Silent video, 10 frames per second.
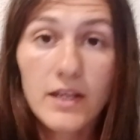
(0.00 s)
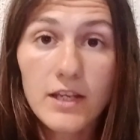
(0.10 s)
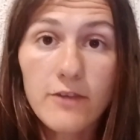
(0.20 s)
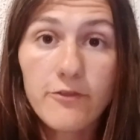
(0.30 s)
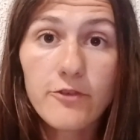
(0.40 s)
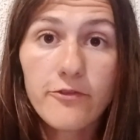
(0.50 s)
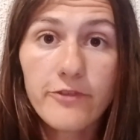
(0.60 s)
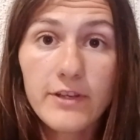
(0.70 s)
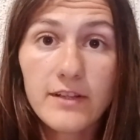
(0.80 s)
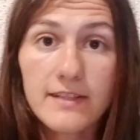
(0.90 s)
If you
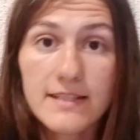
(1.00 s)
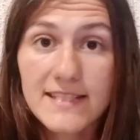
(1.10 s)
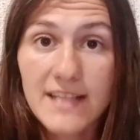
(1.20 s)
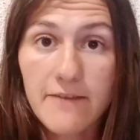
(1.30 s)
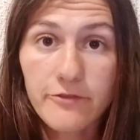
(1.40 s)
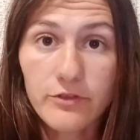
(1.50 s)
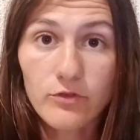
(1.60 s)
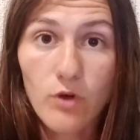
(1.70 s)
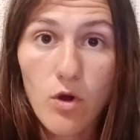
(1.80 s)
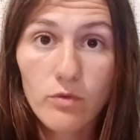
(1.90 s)
feel that
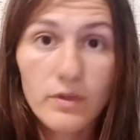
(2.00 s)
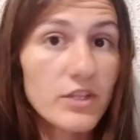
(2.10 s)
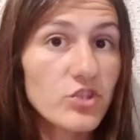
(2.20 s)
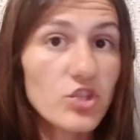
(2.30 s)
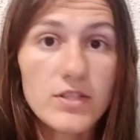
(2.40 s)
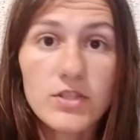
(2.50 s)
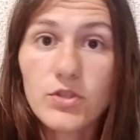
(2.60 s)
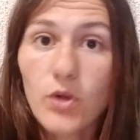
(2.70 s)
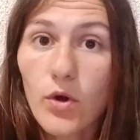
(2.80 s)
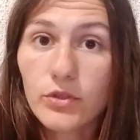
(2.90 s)
something wrong,
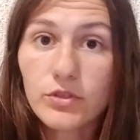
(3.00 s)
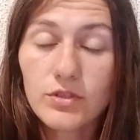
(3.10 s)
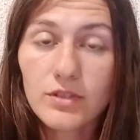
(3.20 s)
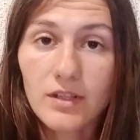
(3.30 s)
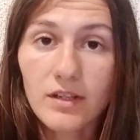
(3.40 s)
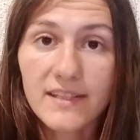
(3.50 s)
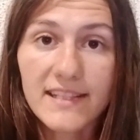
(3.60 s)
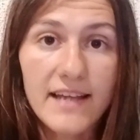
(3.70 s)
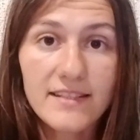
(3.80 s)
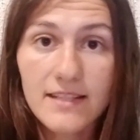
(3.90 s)
just don't
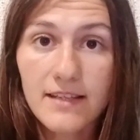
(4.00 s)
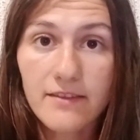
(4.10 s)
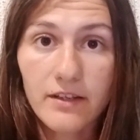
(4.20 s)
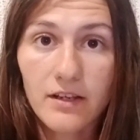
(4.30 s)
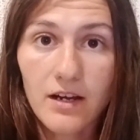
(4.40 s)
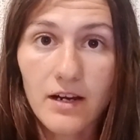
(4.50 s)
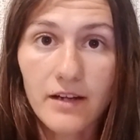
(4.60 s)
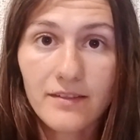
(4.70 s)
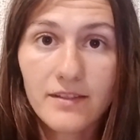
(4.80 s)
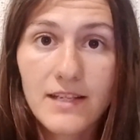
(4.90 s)
get in the
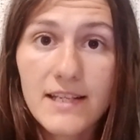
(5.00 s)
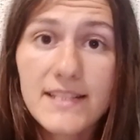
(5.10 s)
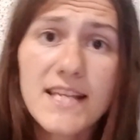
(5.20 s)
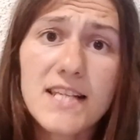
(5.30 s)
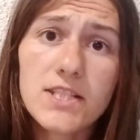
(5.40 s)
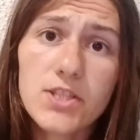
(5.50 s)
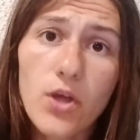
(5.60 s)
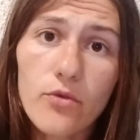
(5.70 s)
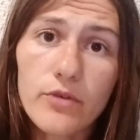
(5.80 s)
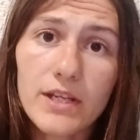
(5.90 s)
car. Say
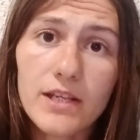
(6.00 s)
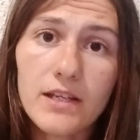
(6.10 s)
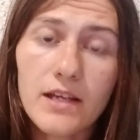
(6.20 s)
sorry